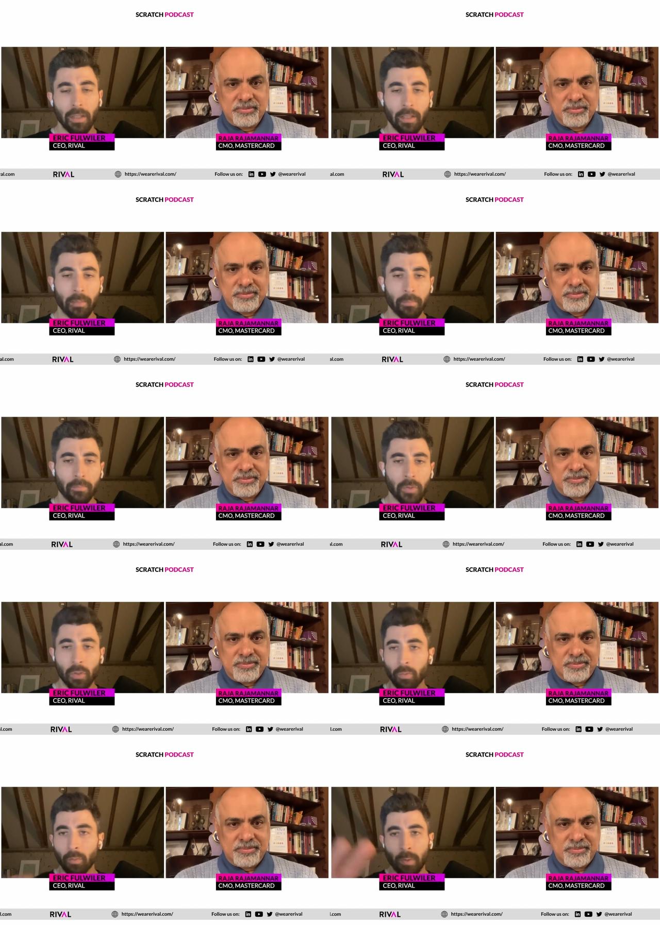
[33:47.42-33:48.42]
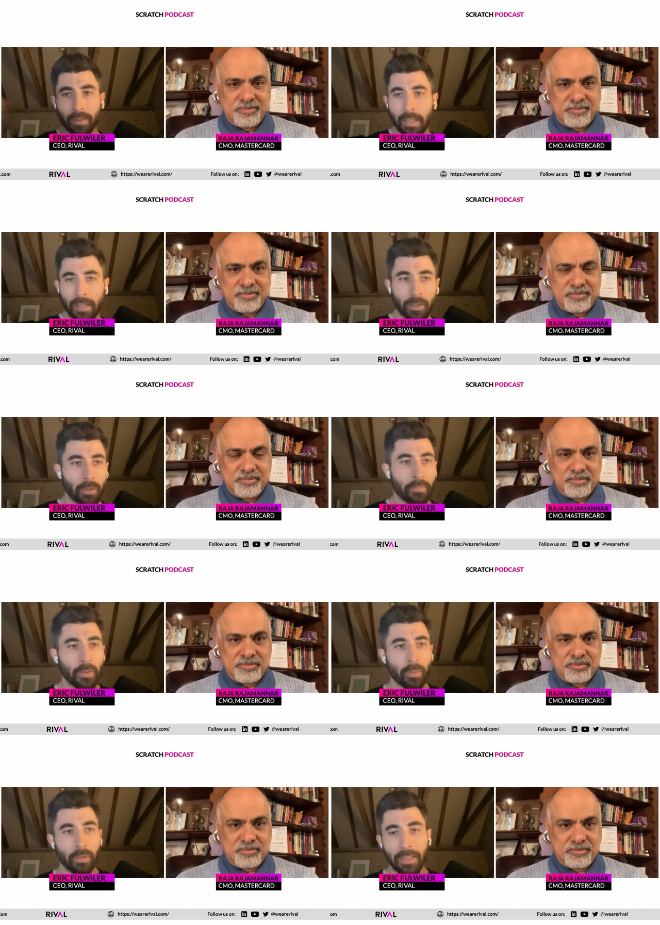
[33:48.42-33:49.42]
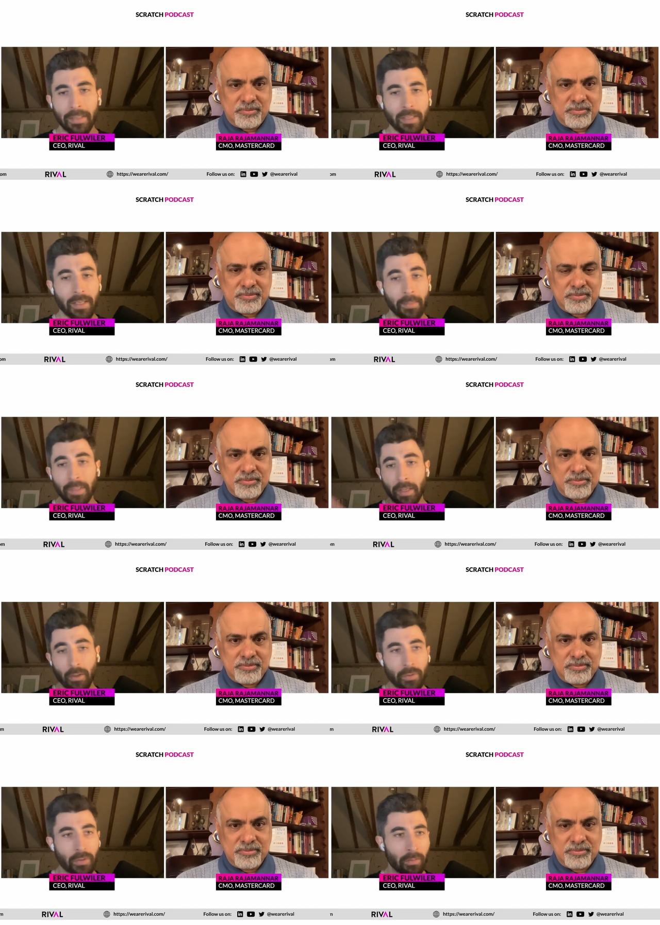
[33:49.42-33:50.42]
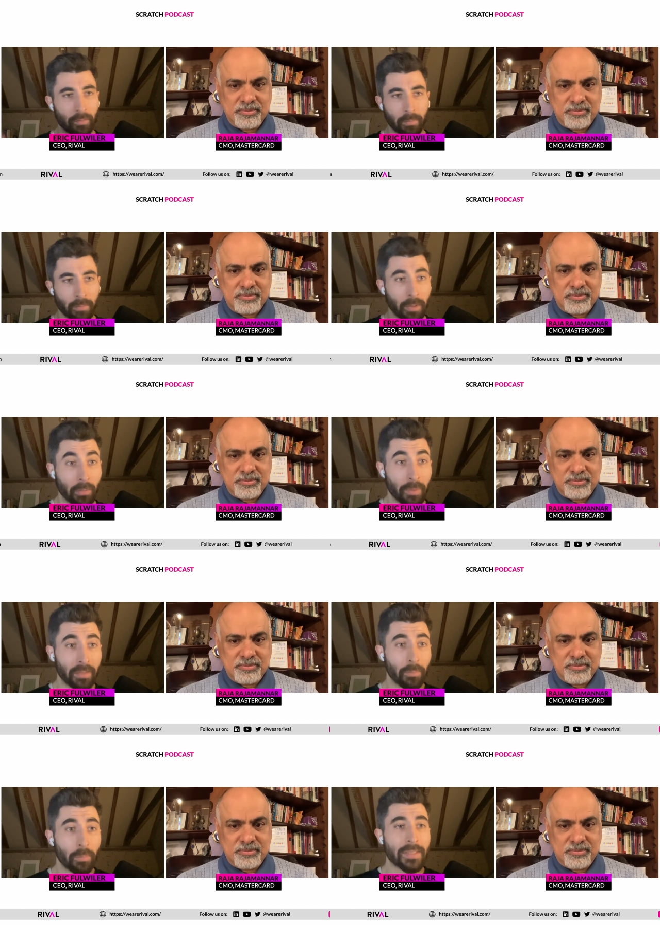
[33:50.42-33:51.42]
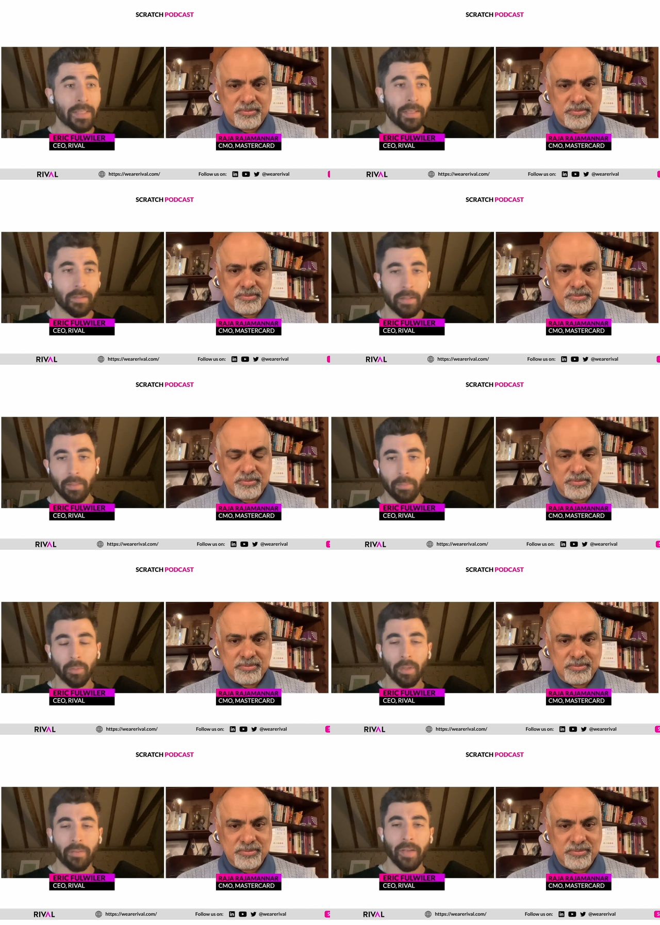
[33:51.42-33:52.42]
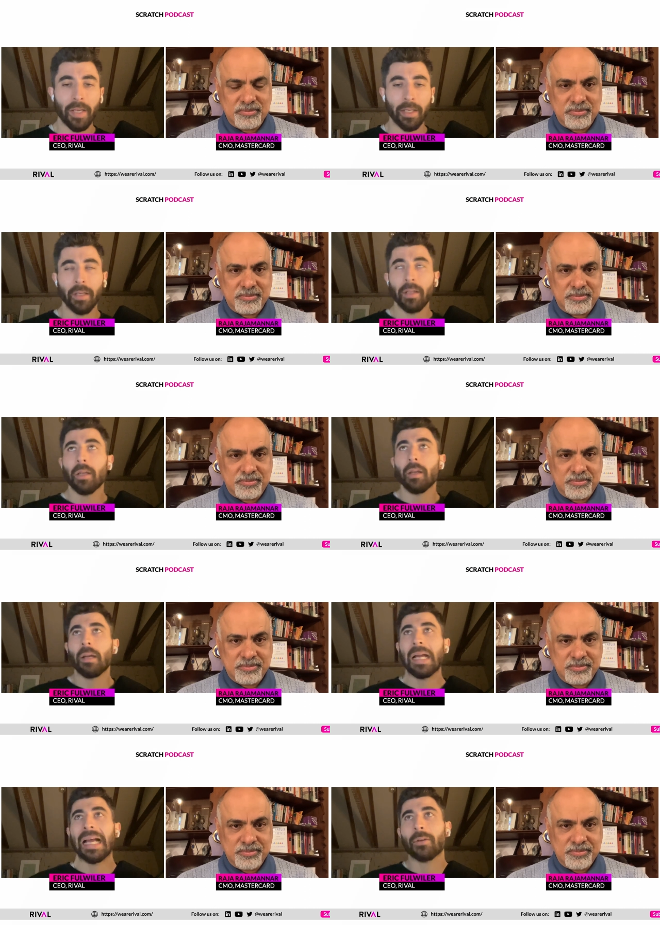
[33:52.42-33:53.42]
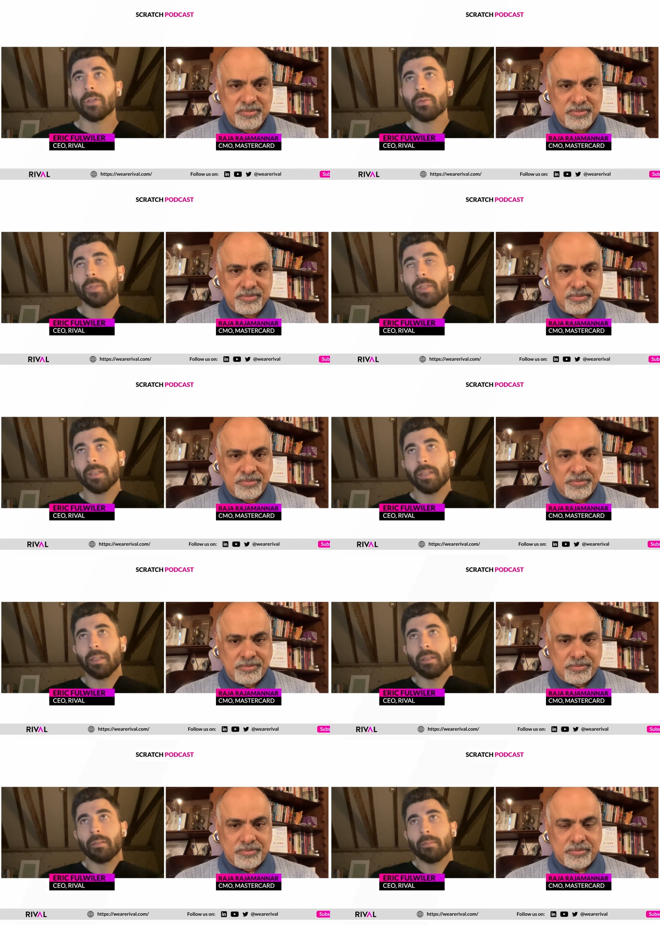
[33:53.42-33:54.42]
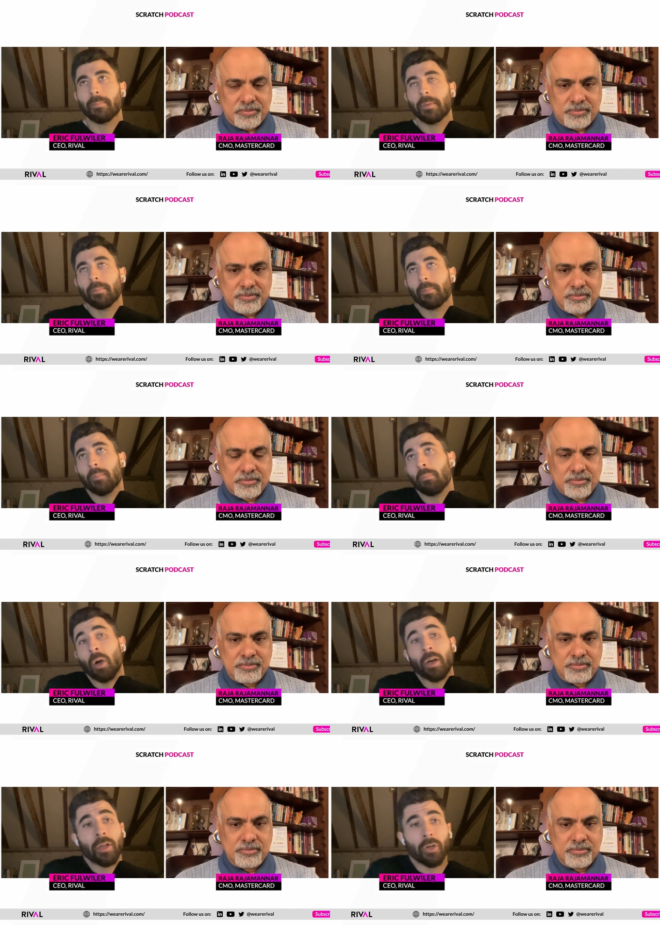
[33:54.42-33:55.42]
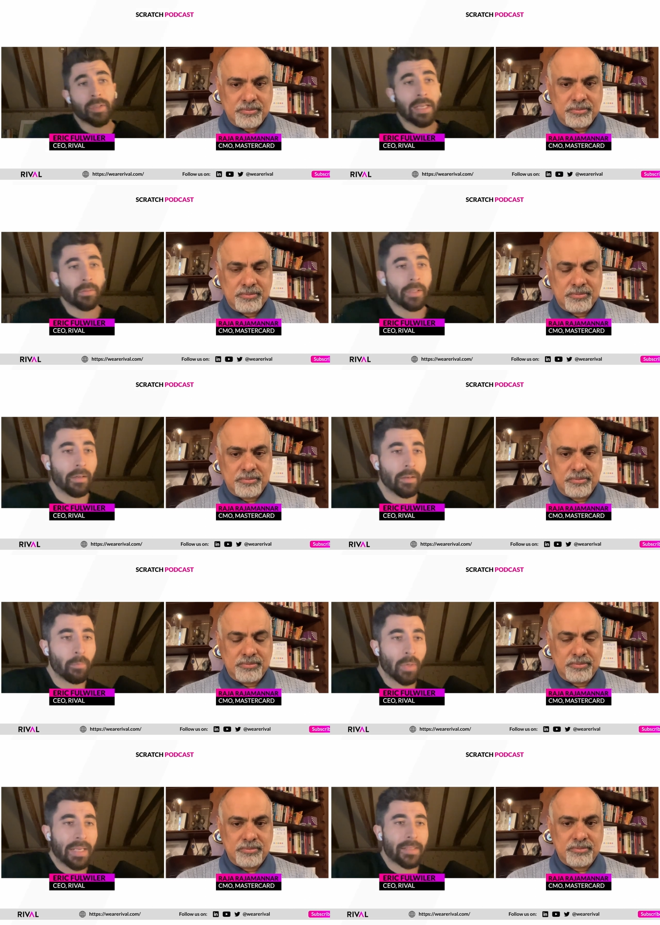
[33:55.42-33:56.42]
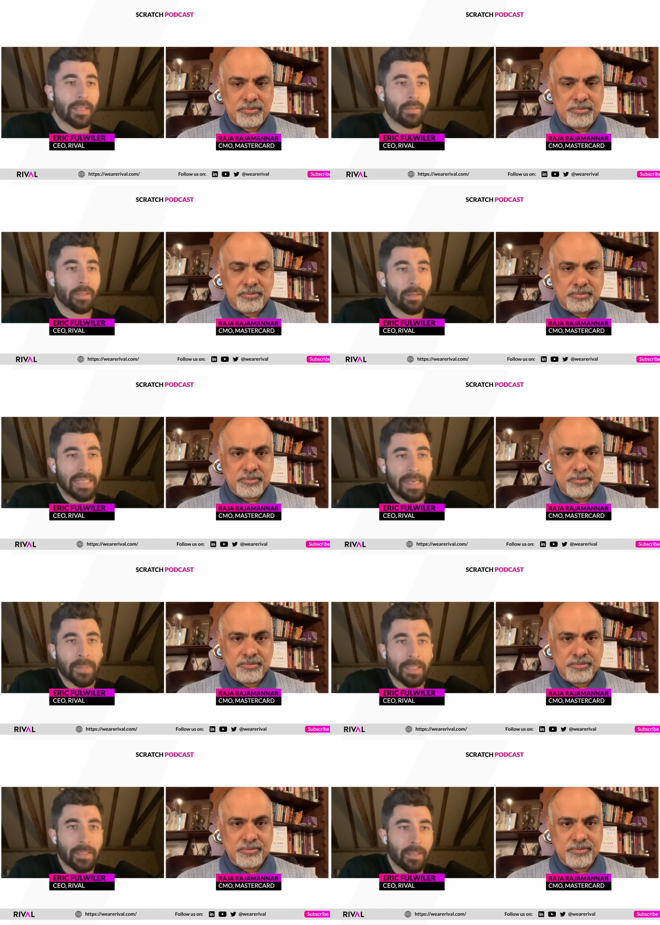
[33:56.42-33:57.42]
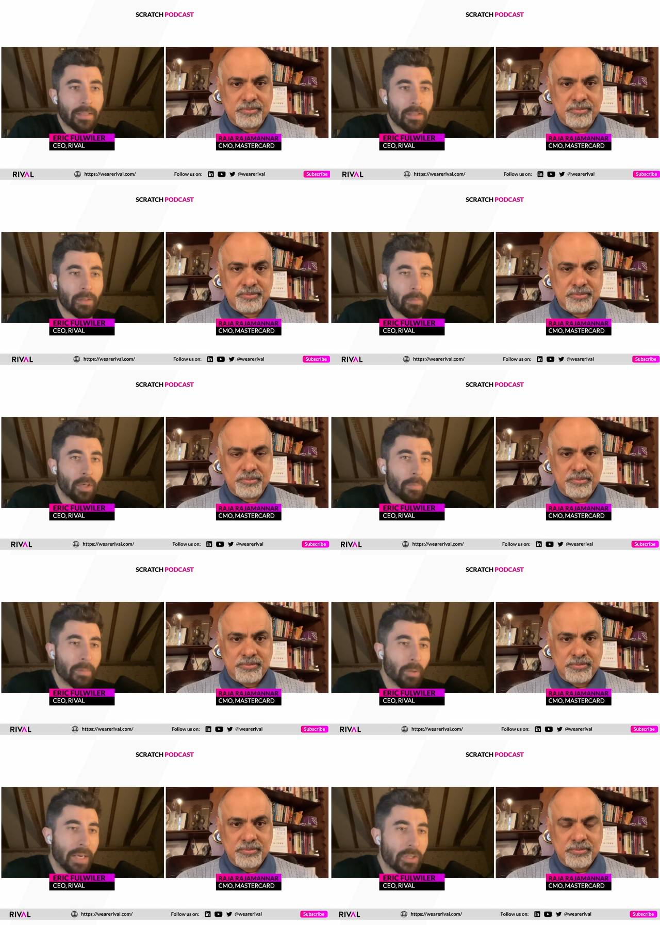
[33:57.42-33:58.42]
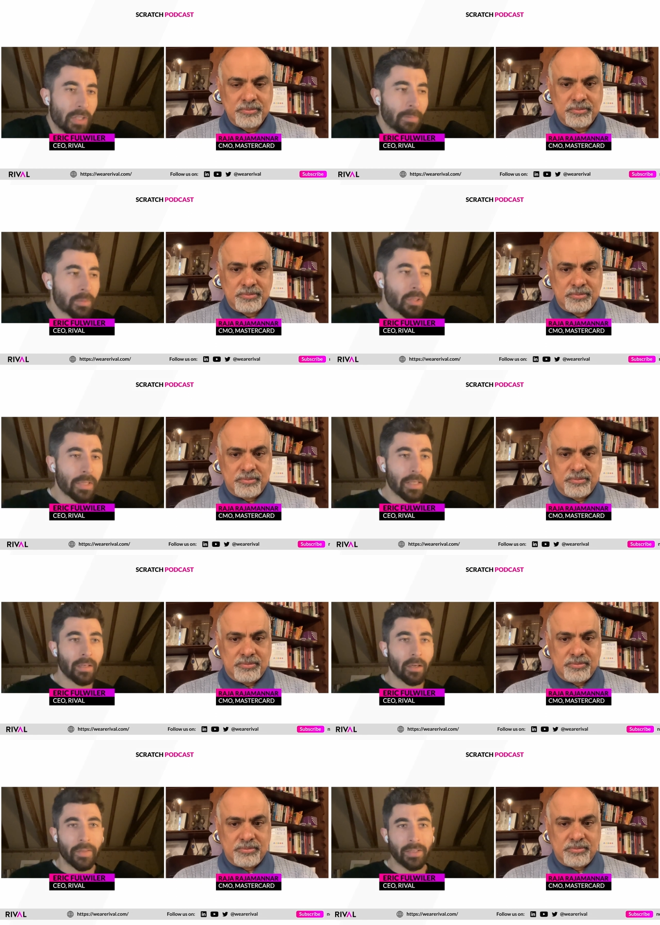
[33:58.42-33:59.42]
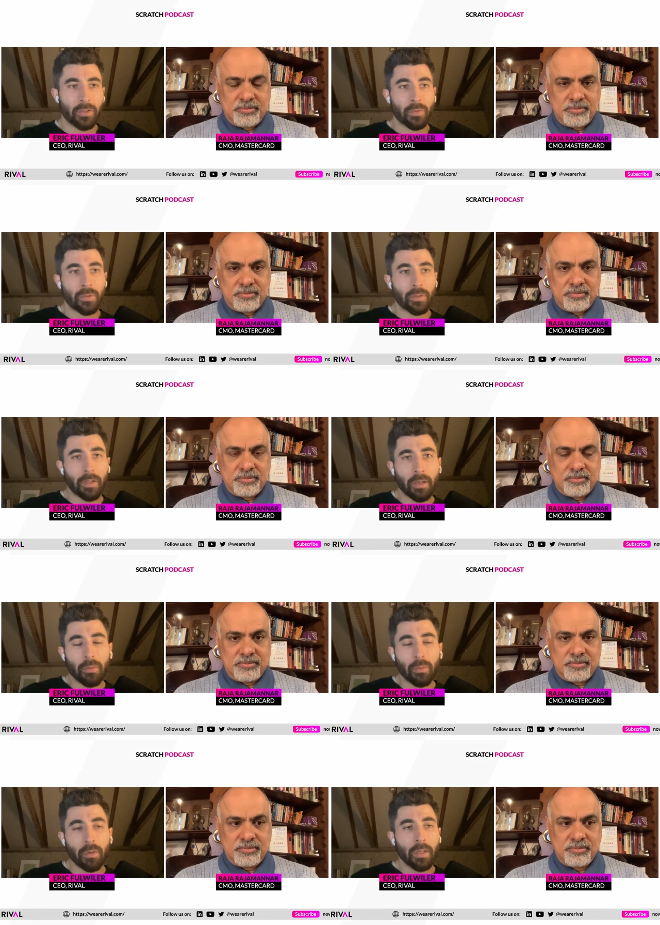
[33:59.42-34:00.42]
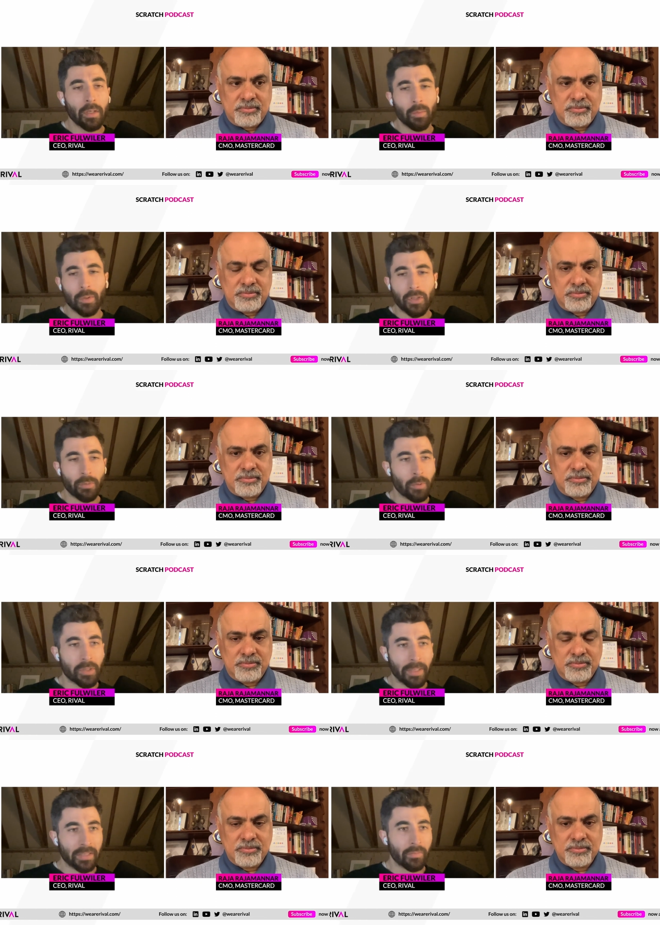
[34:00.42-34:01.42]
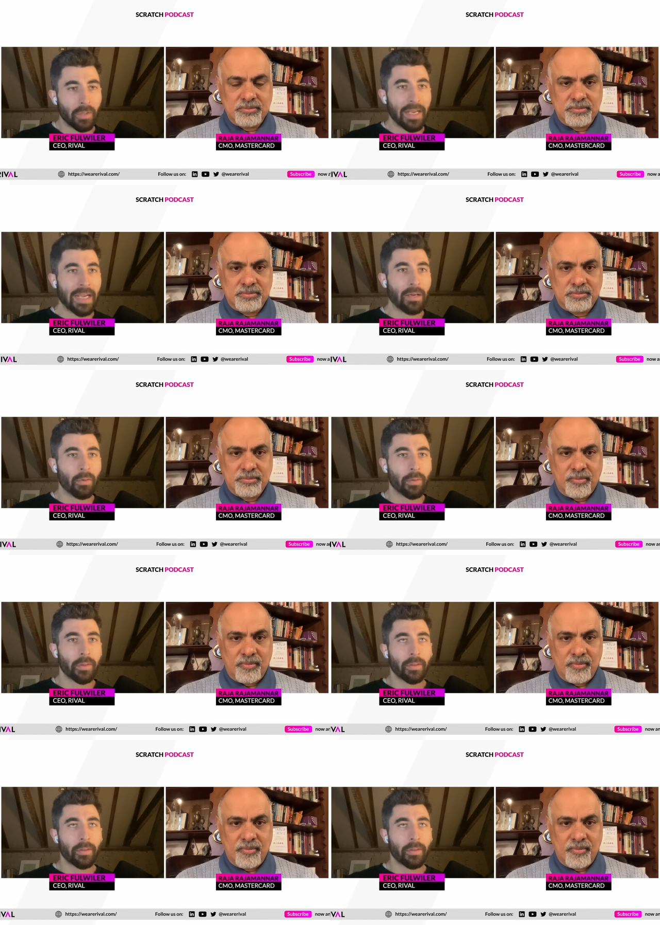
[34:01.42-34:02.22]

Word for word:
Speaker 1: Um, so, with kind of your view of the landscape, and then also you know being the president of the WFA, how do you see marketers out there and brands out there adapting to this? Are are people catching up to that? Are they too slow? What's your perspective on how